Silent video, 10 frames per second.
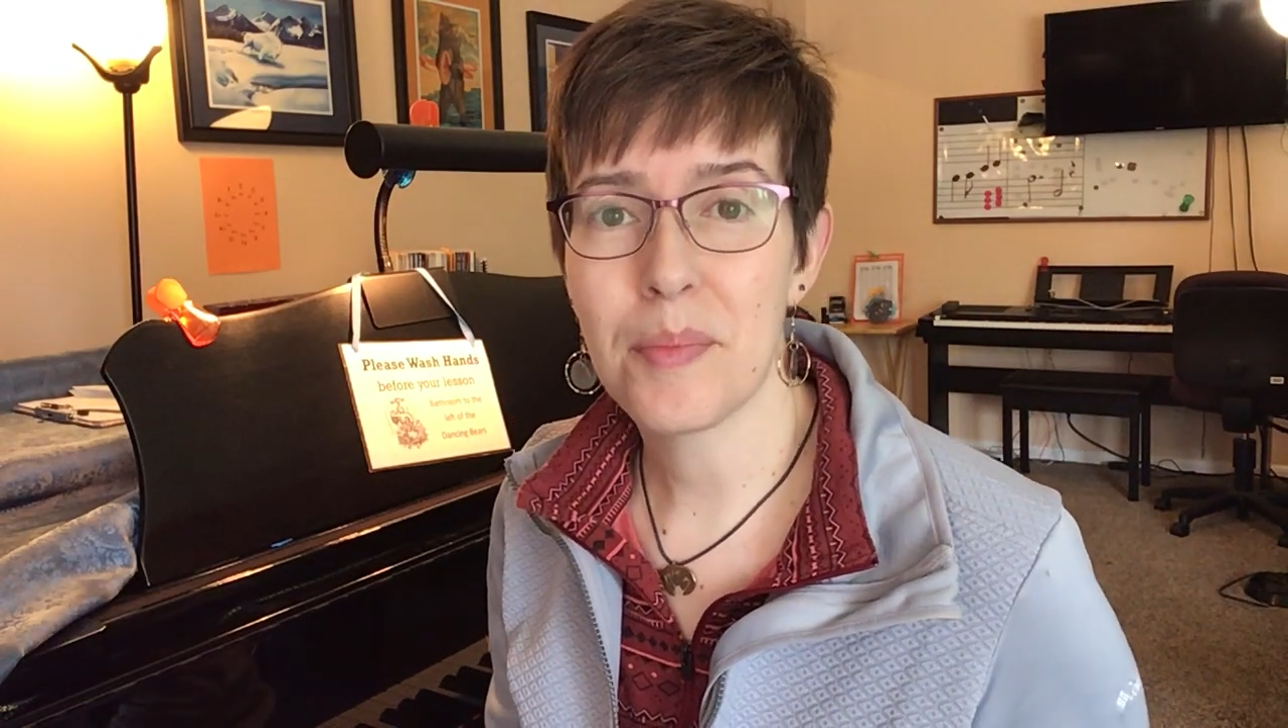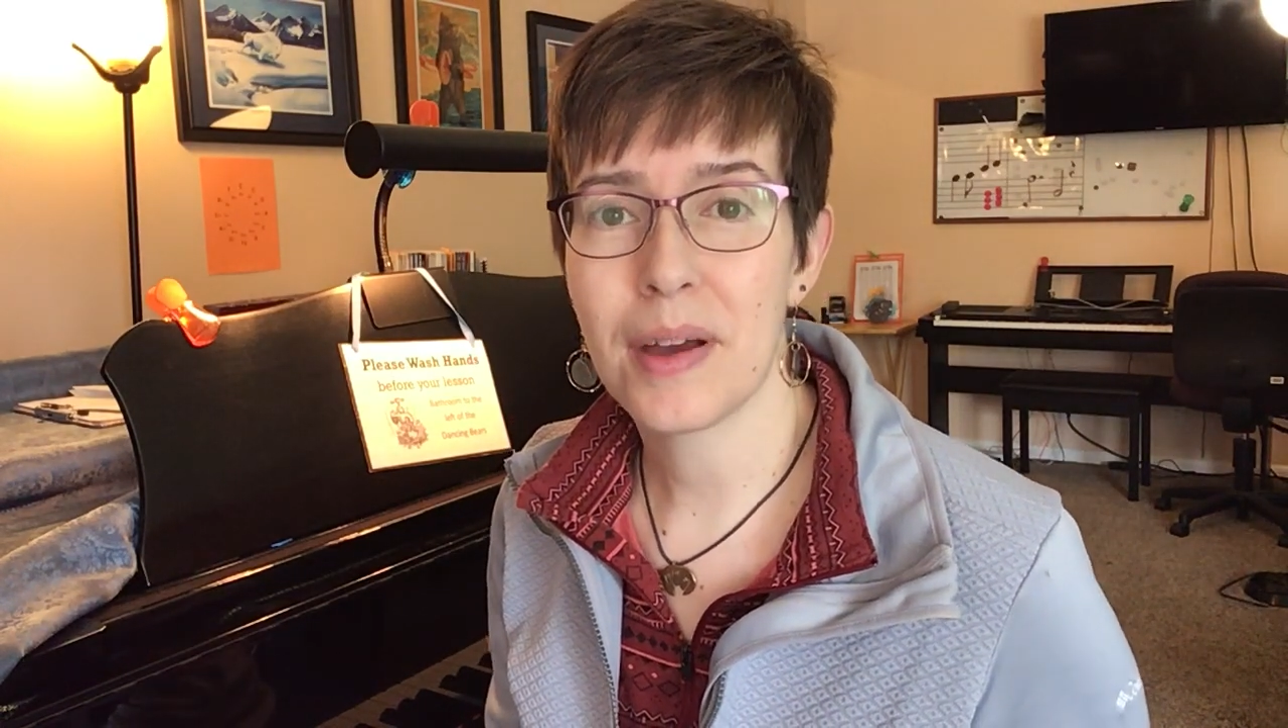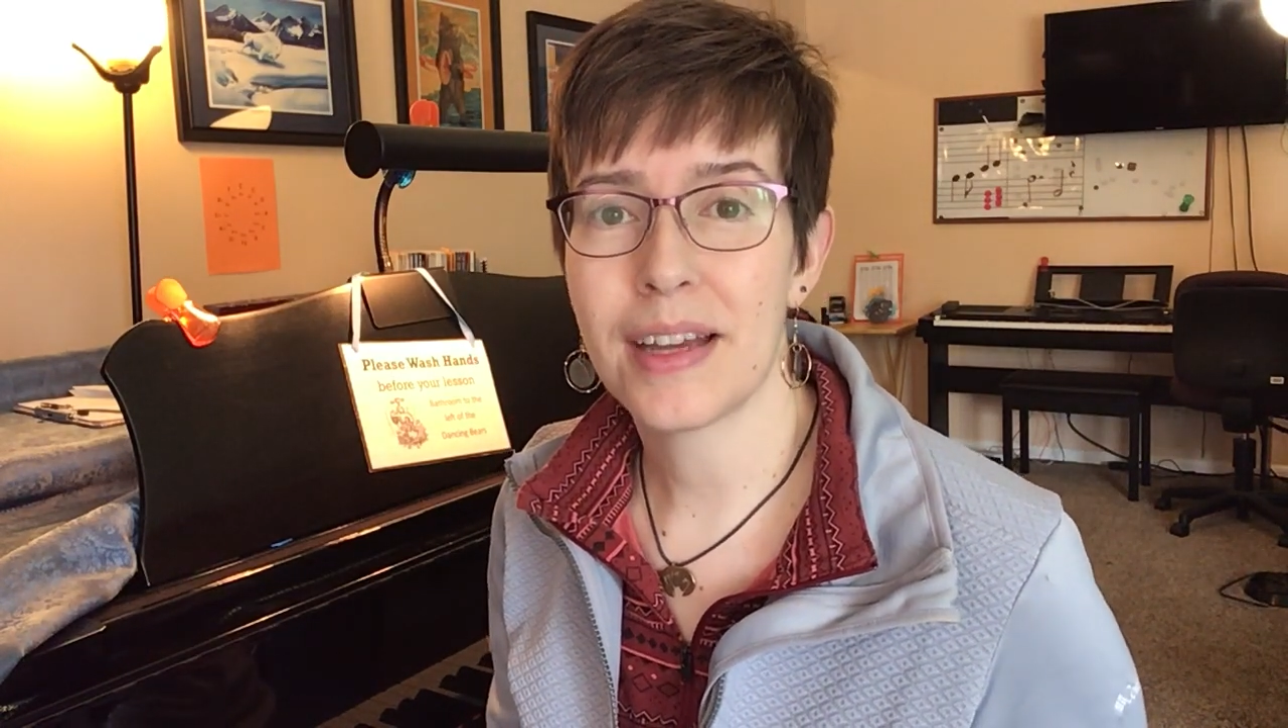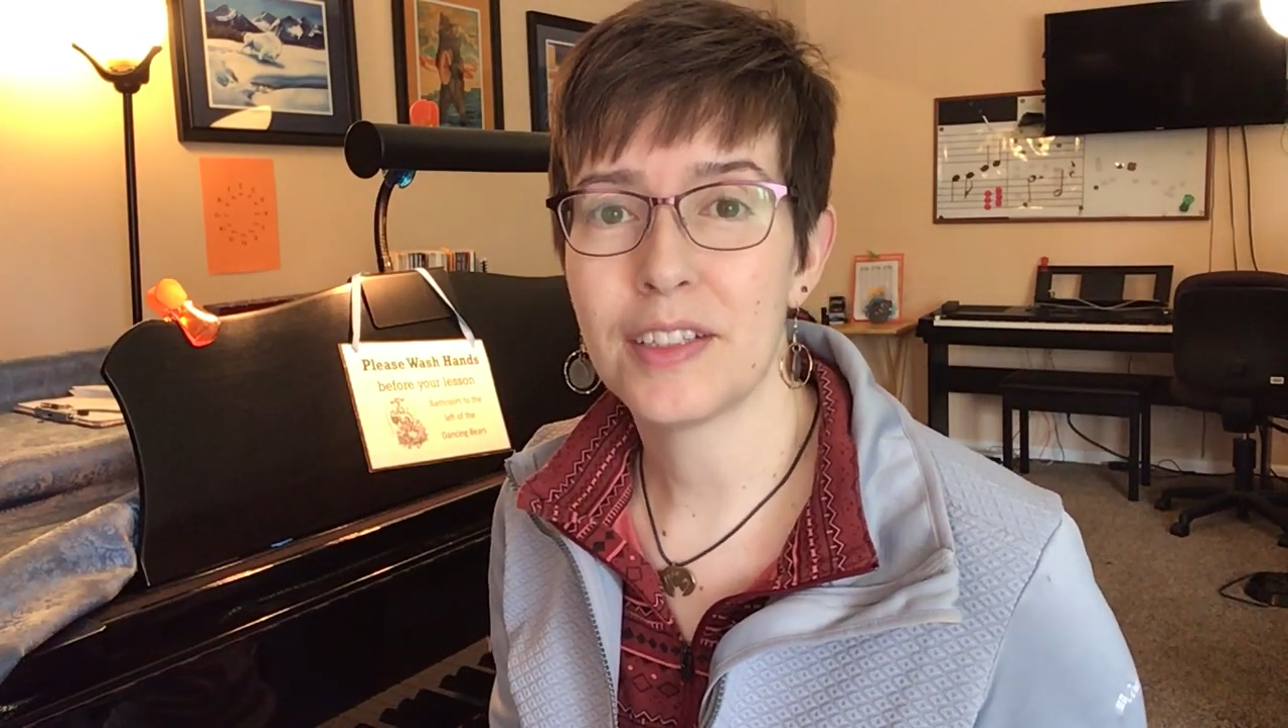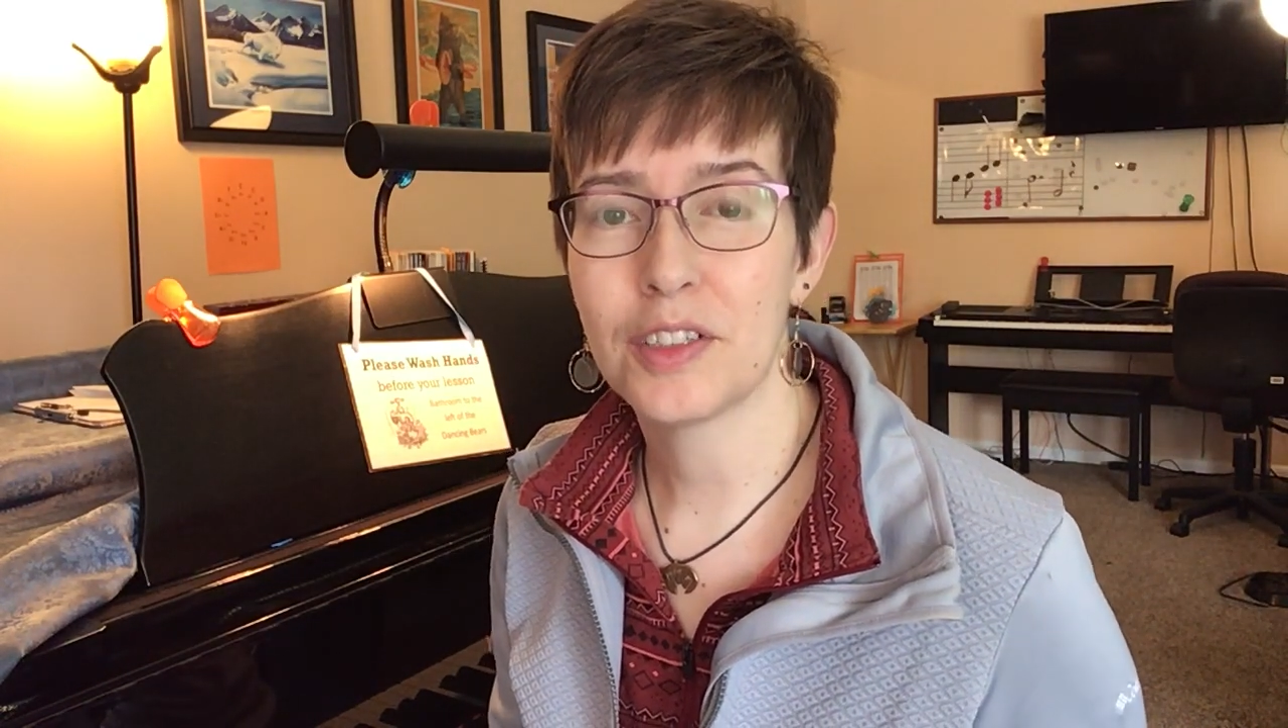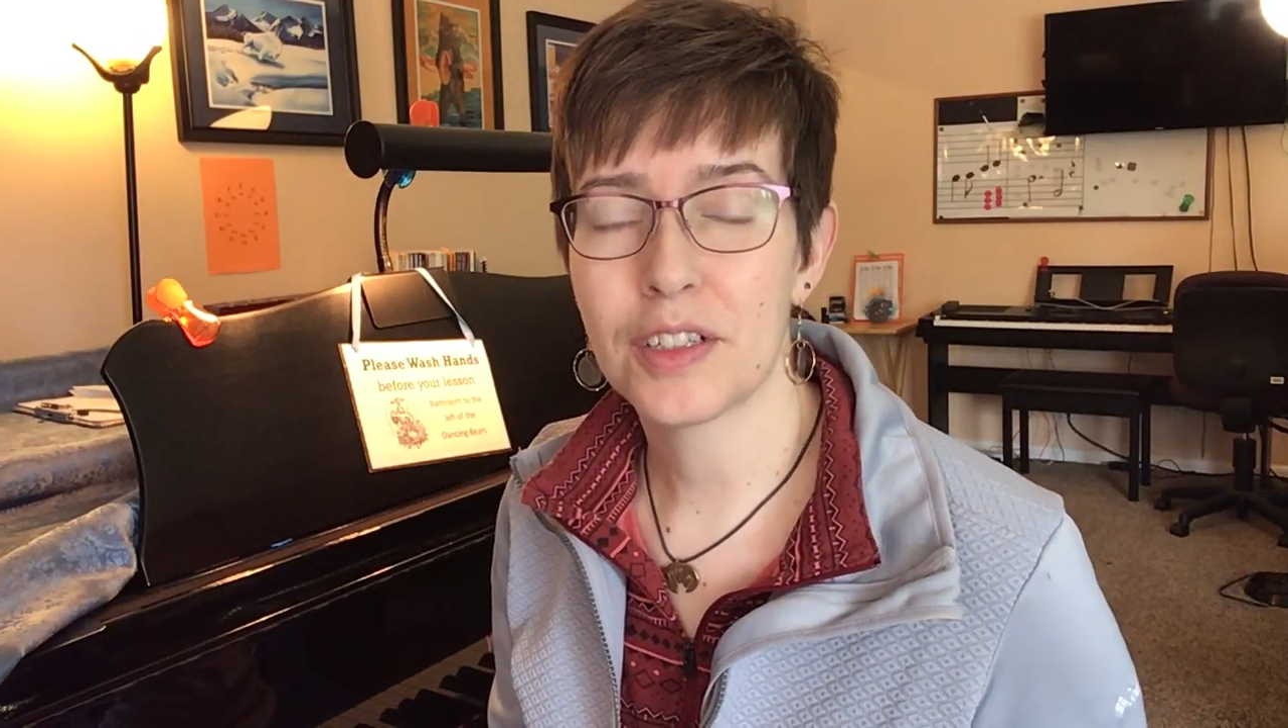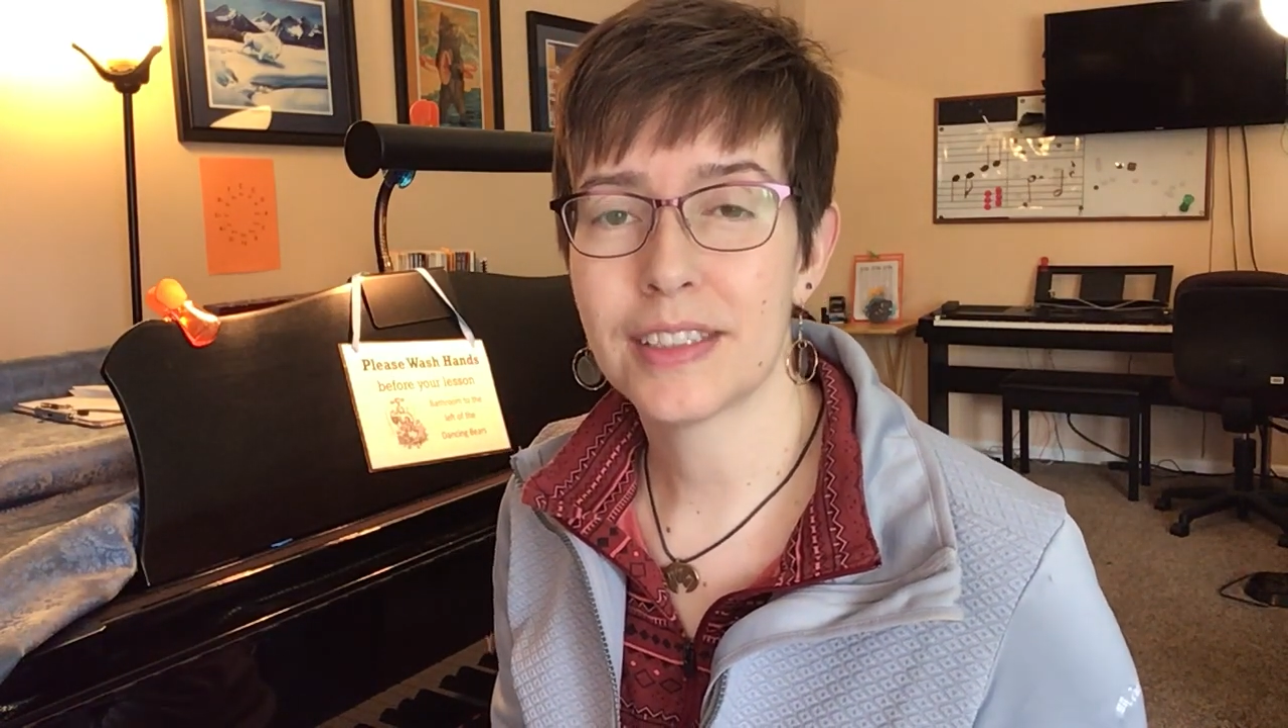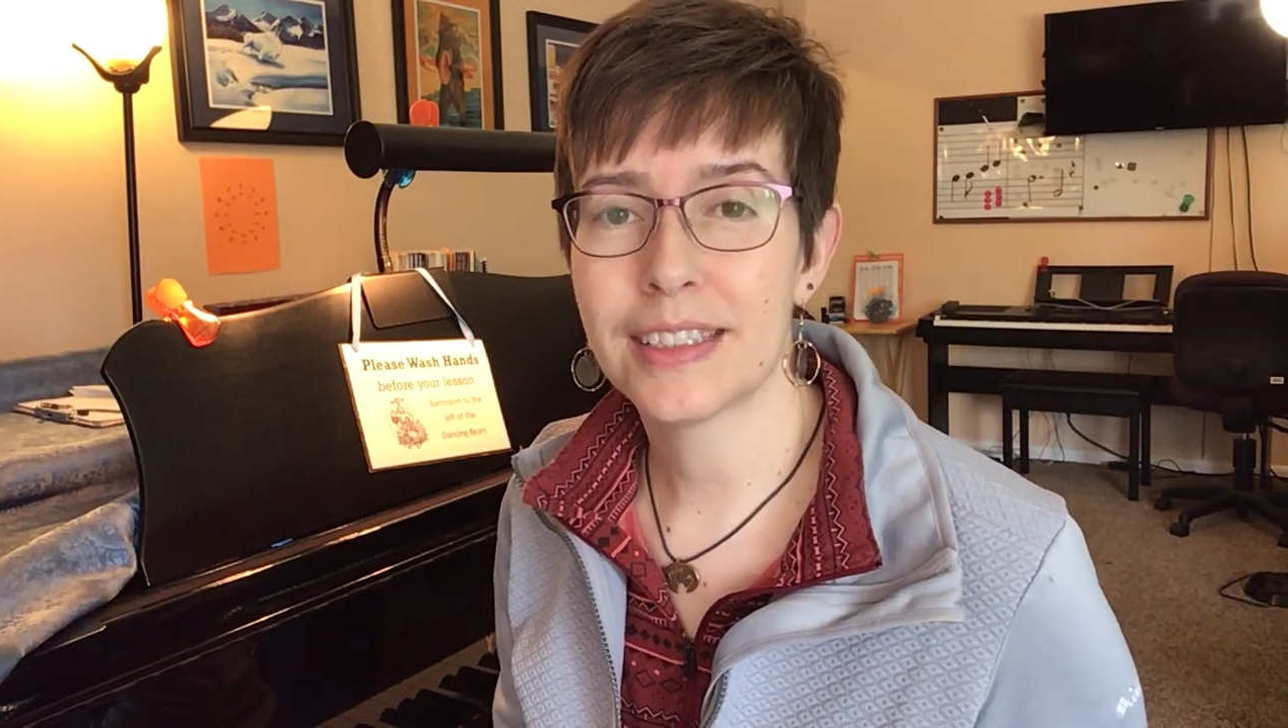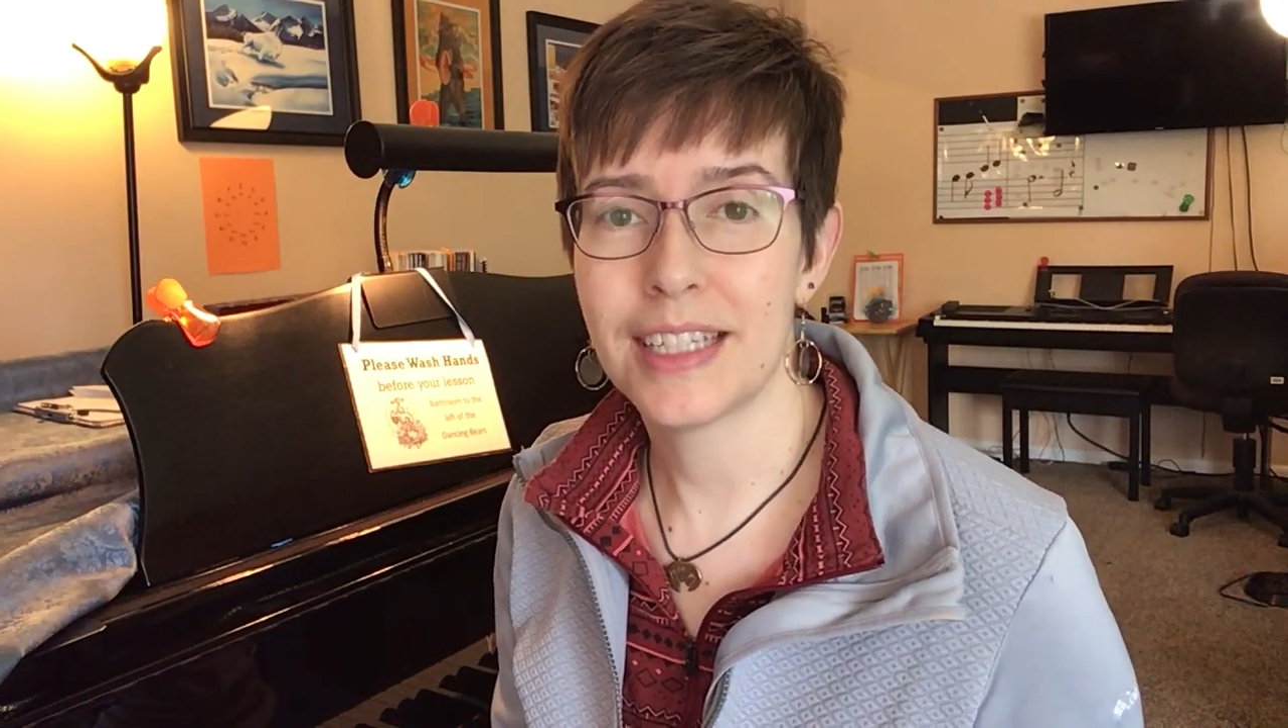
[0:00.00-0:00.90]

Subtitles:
by John